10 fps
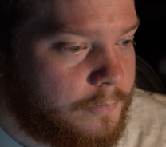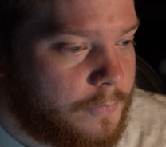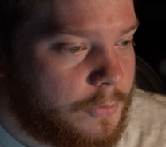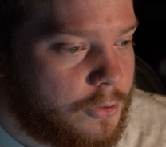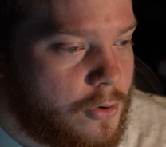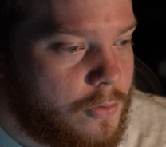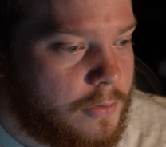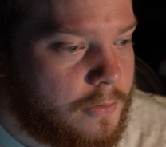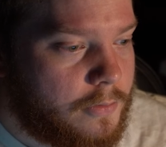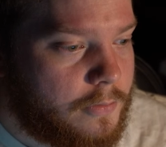So
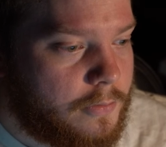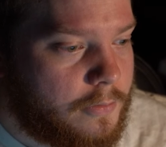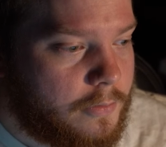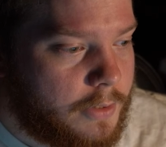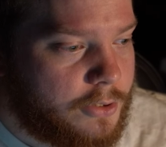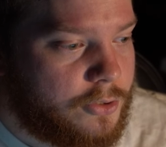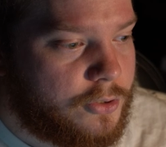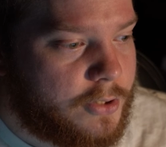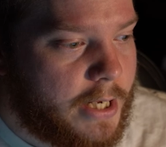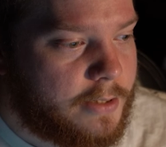let's
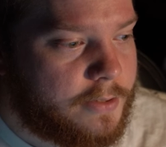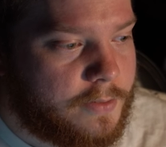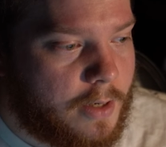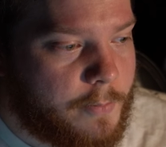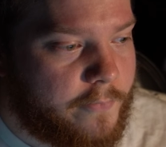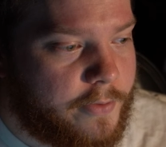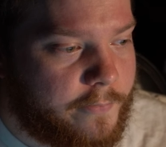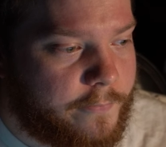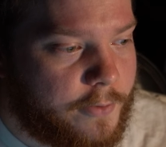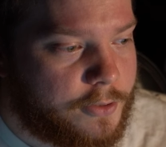just take the sum of the
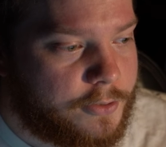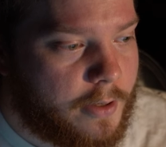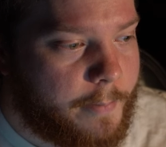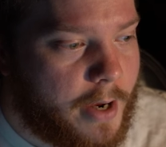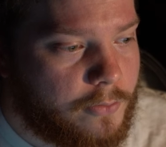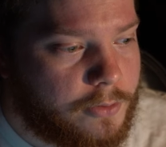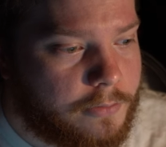first amount